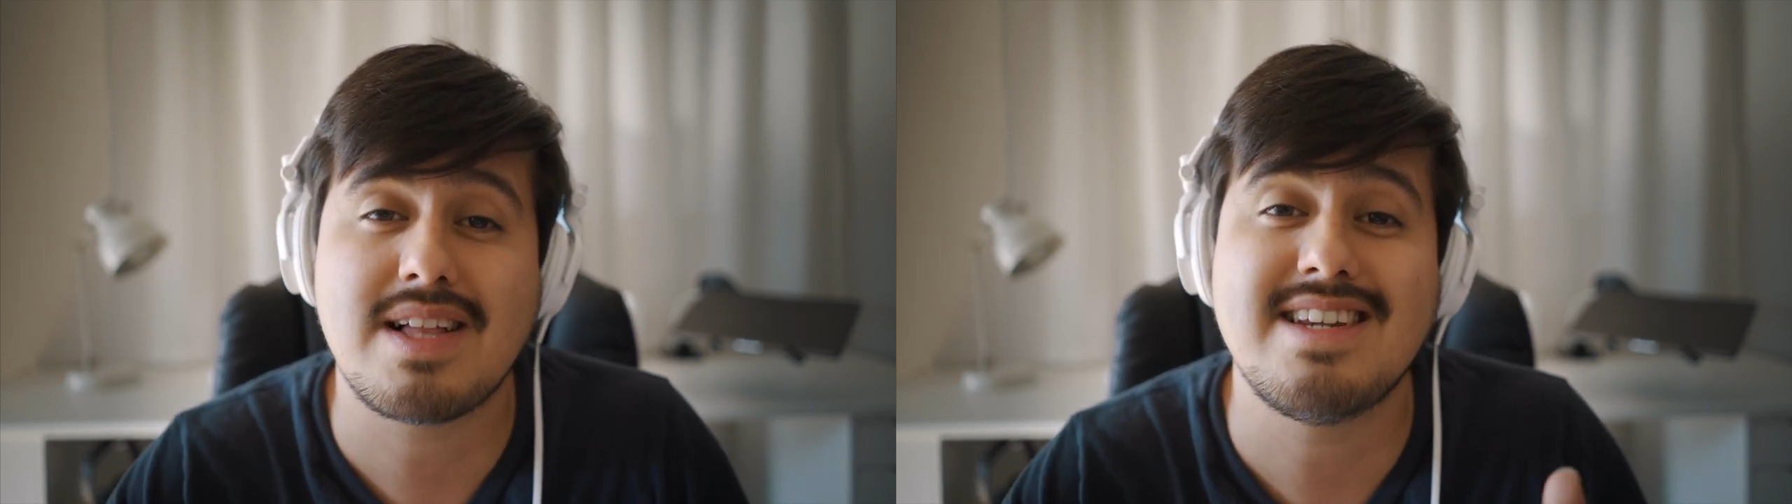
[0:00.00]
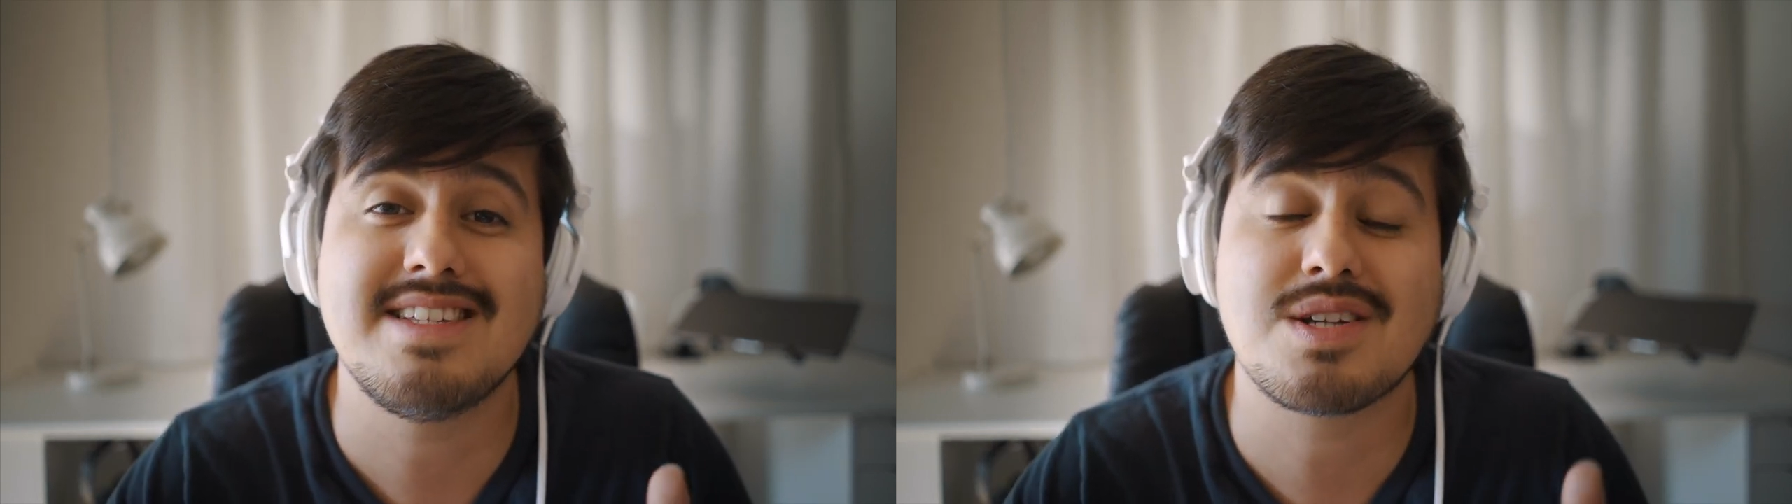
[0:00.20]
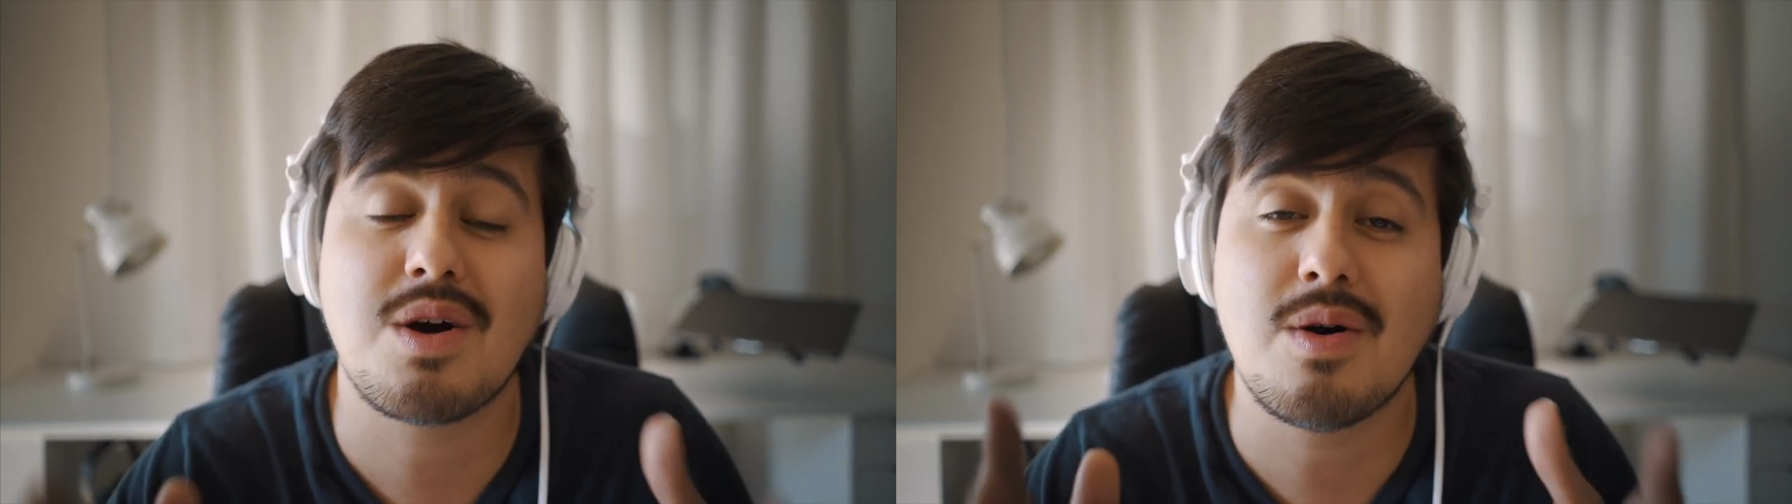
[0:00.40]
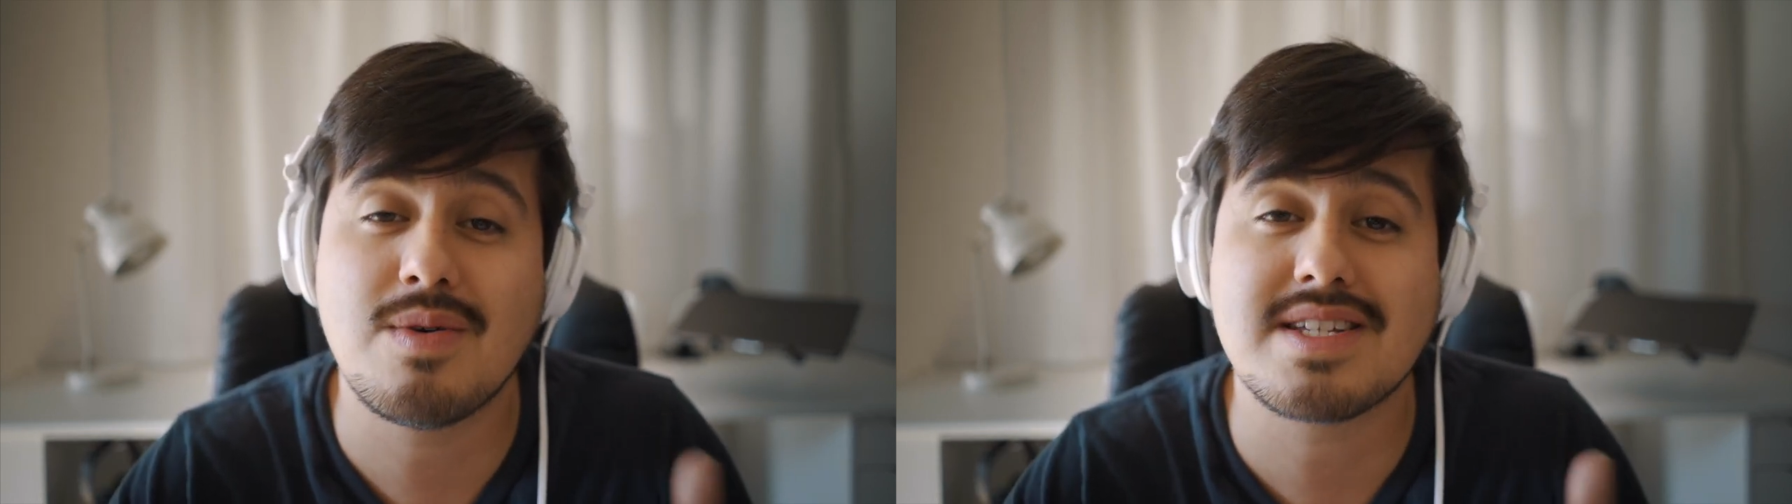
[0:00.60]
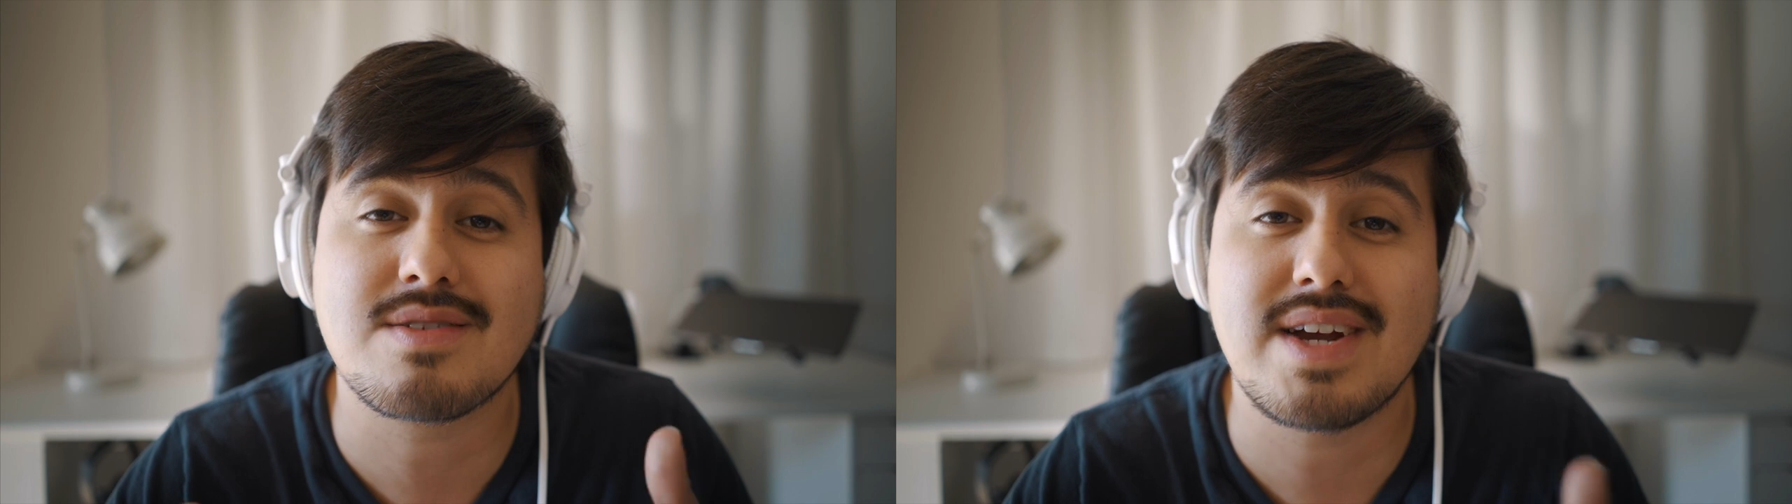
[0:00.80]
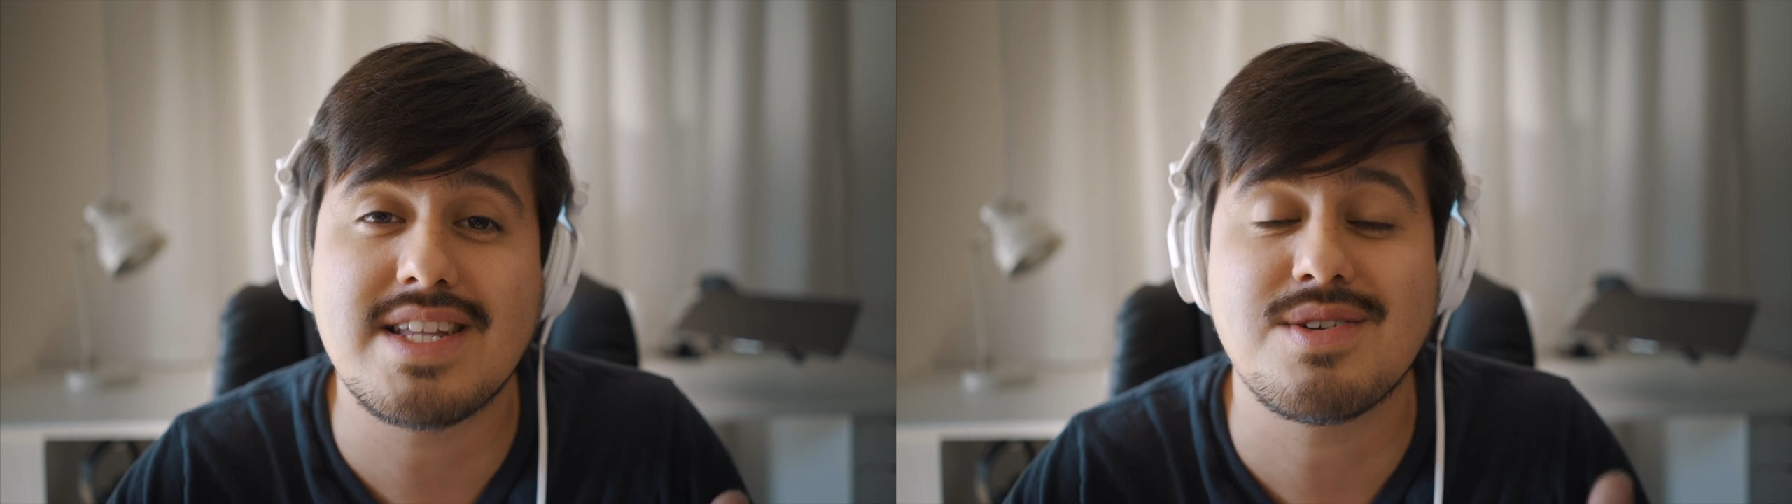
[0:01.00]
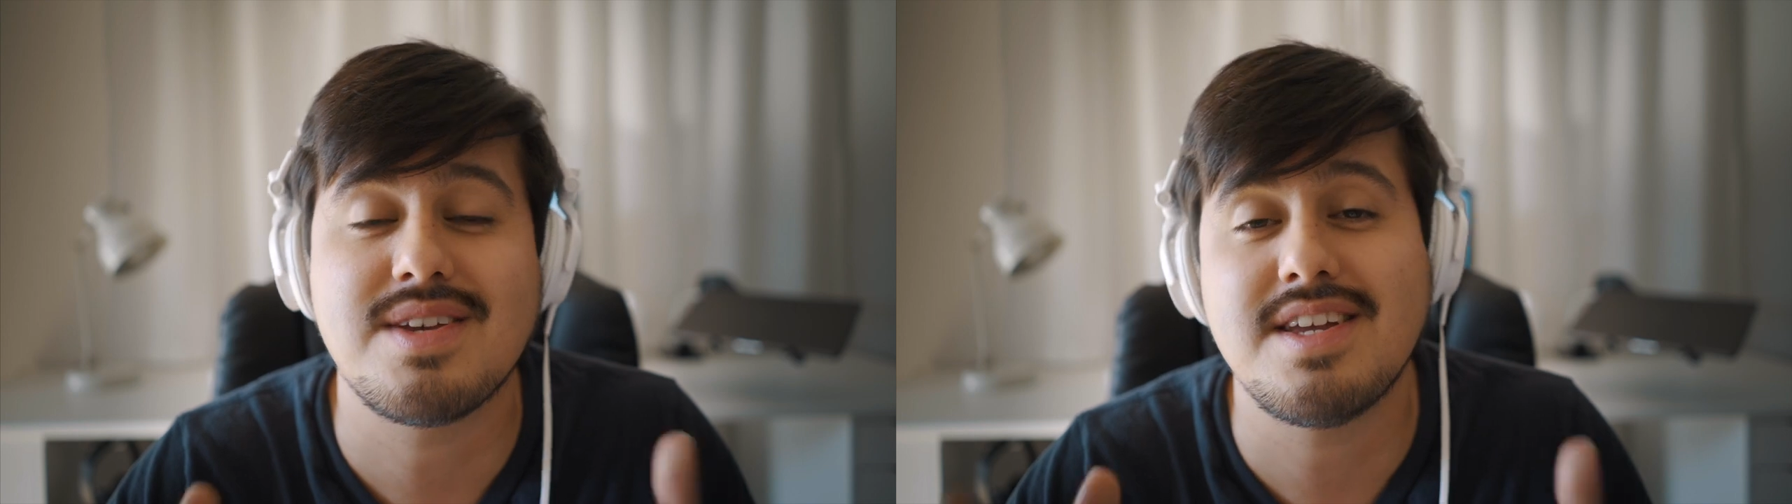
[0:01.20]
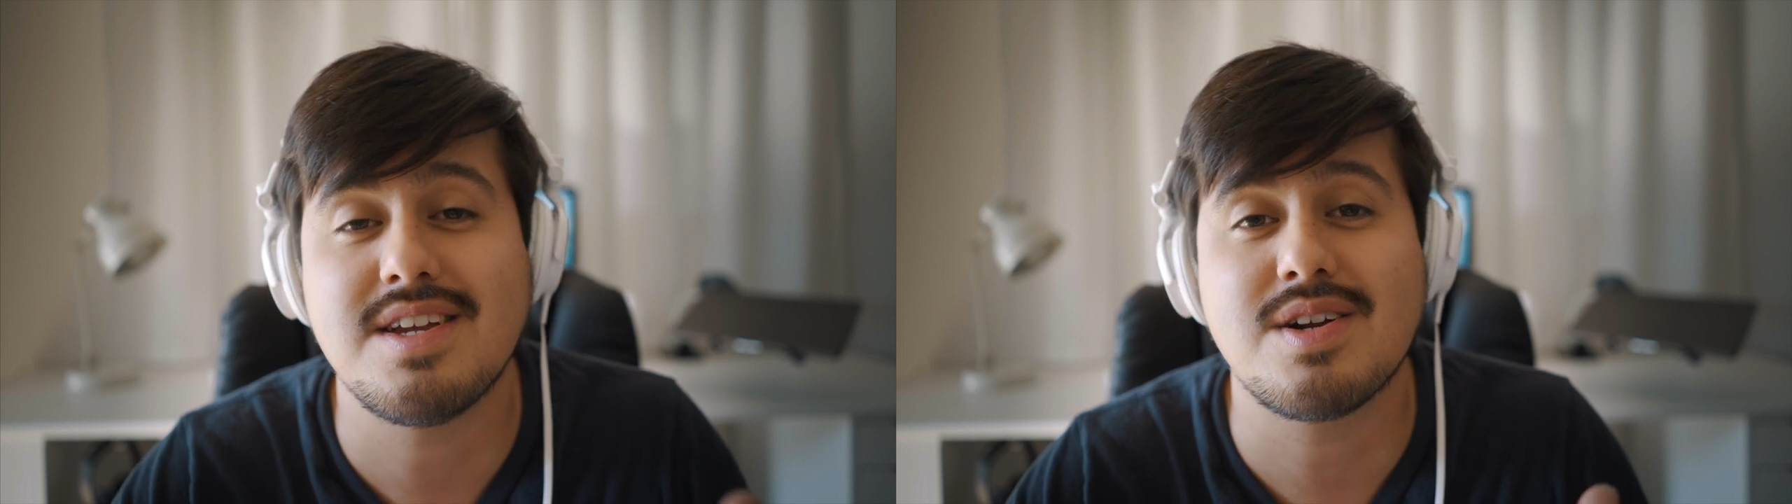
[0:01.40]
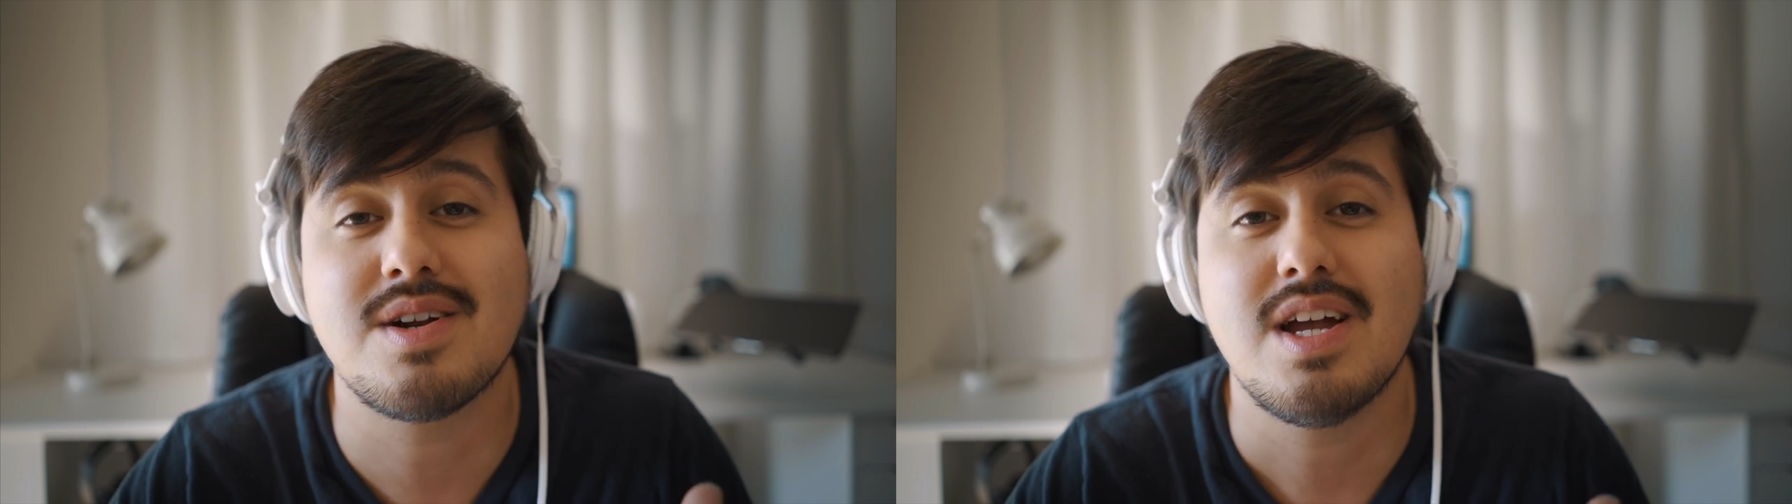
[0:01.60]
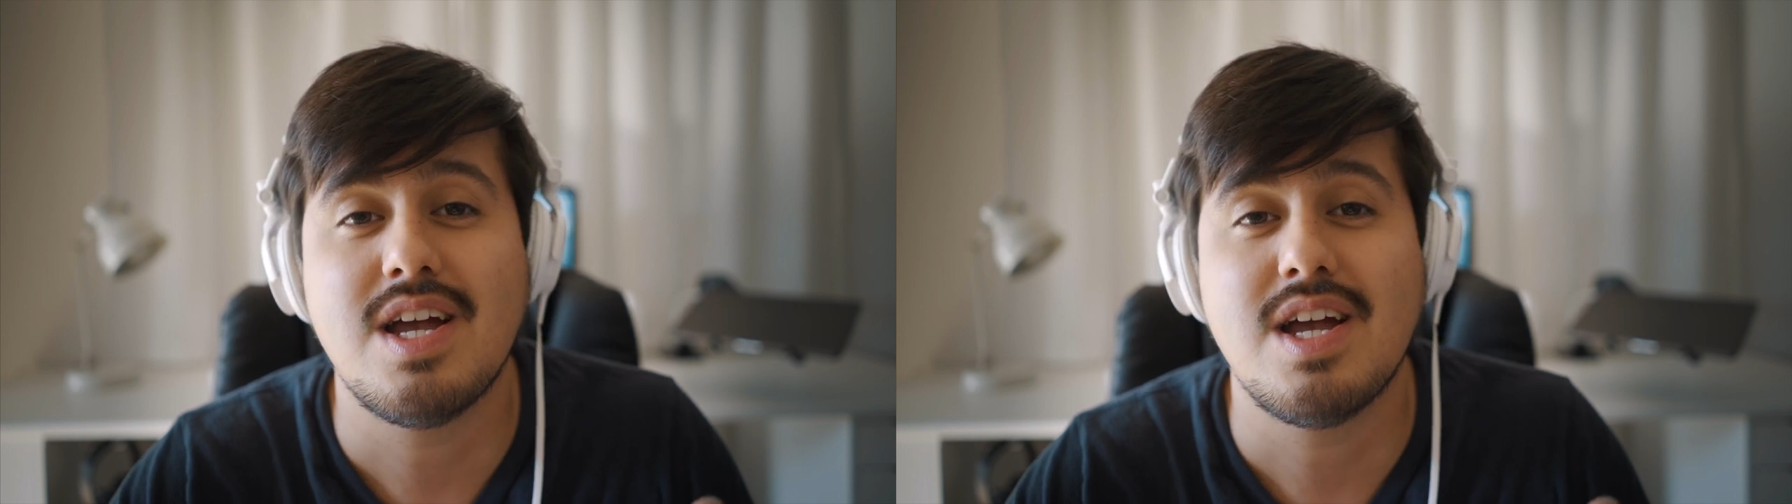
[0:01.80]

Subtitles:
and it's always great to hear